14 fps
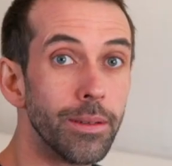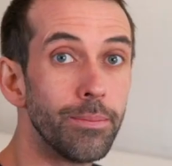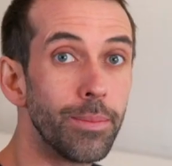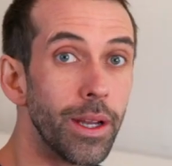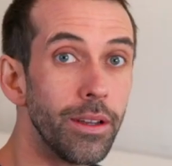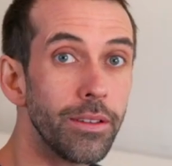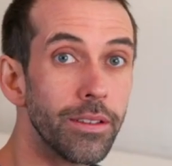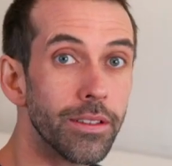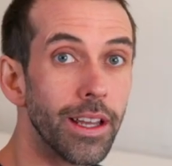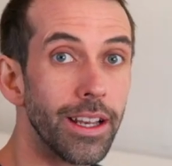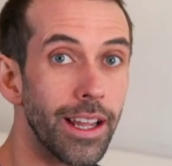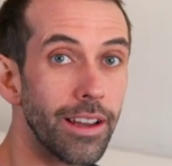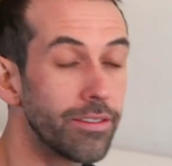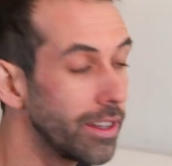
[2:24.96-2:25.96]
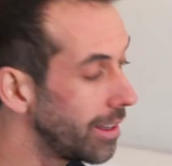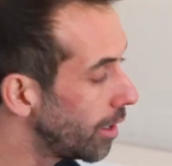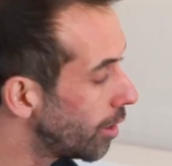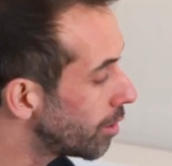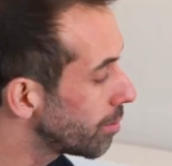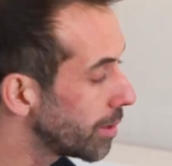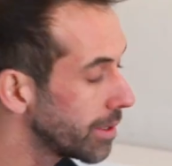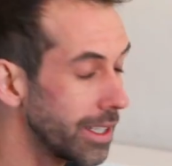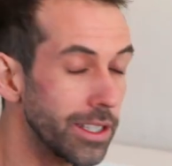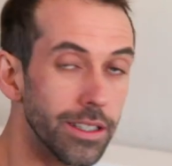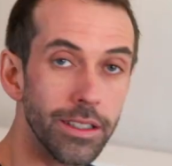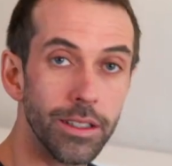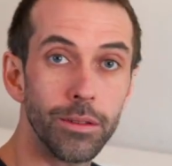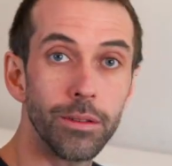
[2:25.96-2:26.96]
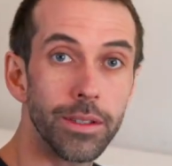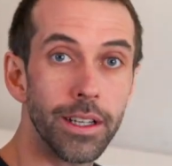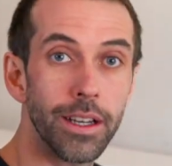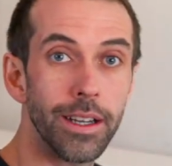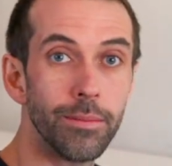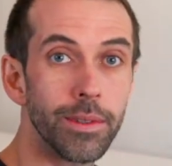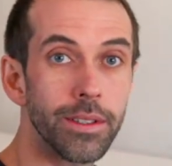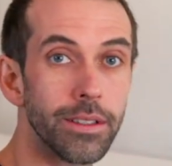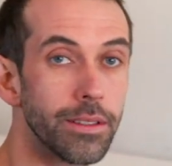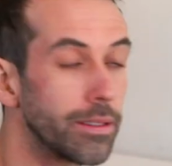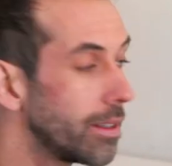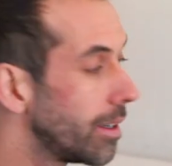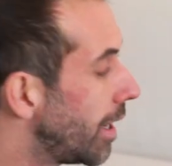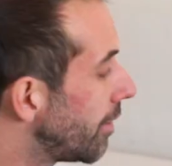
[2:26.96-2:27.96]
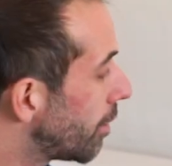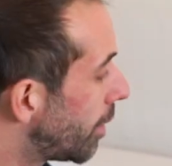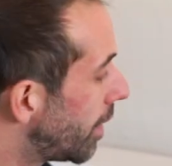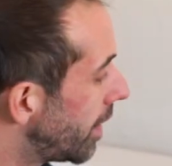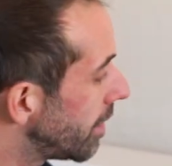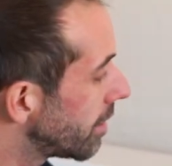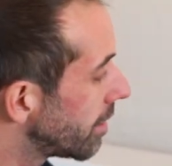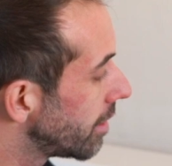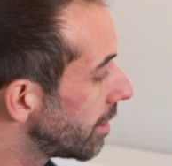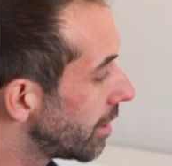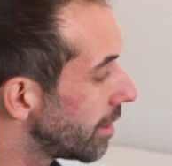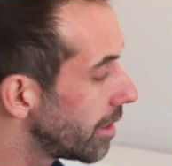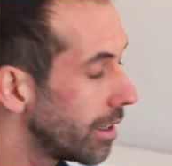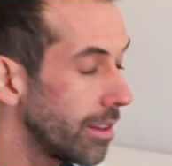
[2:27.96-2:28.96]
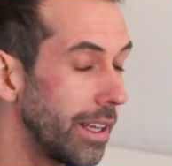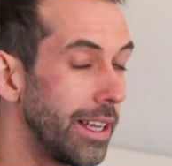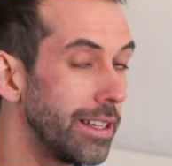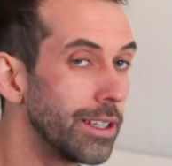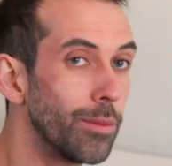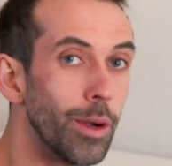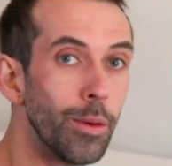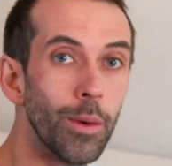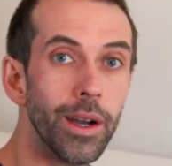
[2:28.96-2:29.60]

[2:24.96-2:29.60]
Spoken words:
that both are left in the on position at all times, otherwise the heater won't